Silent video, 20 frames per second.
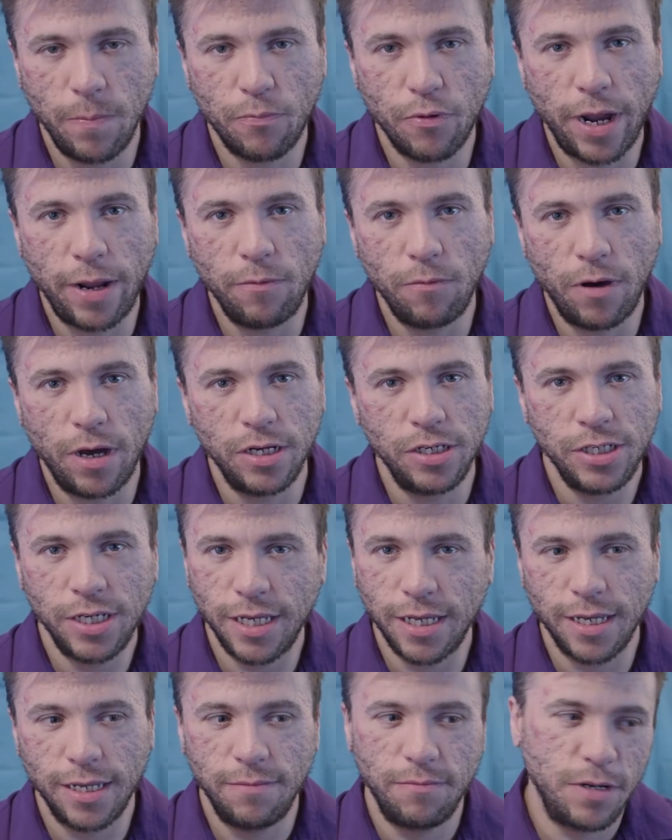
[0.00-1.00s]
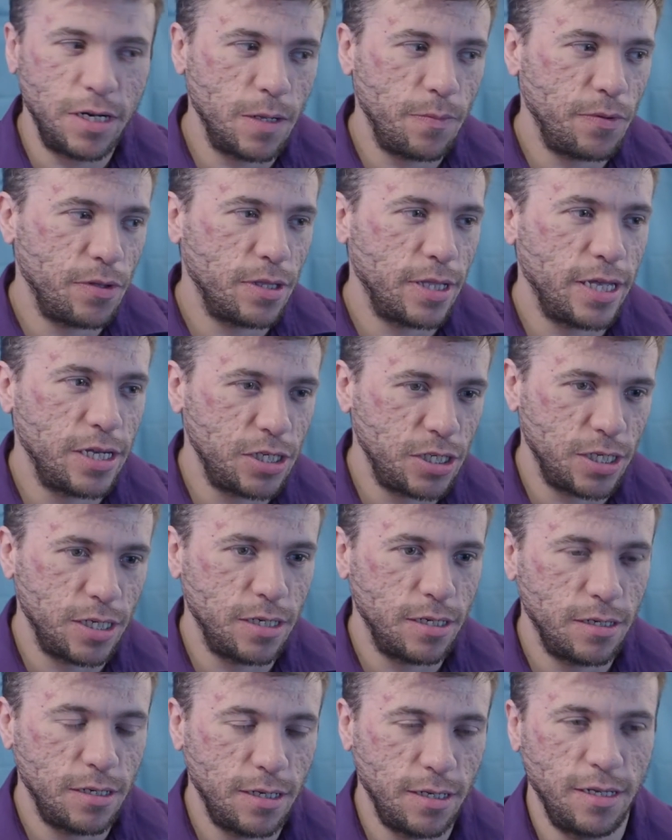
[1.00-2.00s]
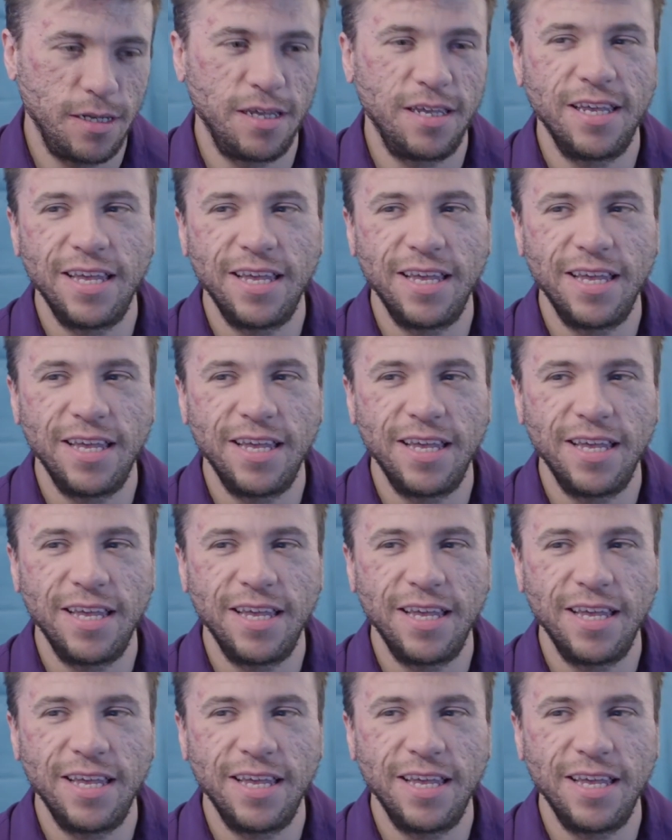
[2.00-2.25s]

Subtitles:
brainwashing and manipulation